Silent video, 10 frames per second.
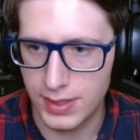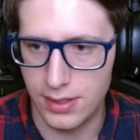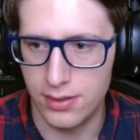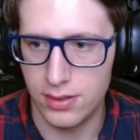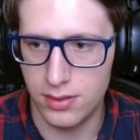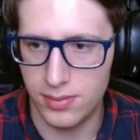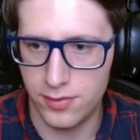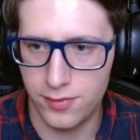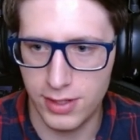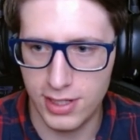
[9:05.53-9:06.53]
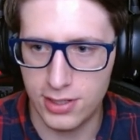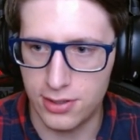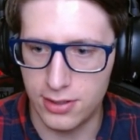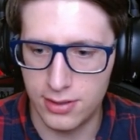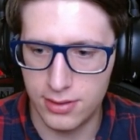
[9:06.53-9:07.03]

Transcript: A little bit of fire.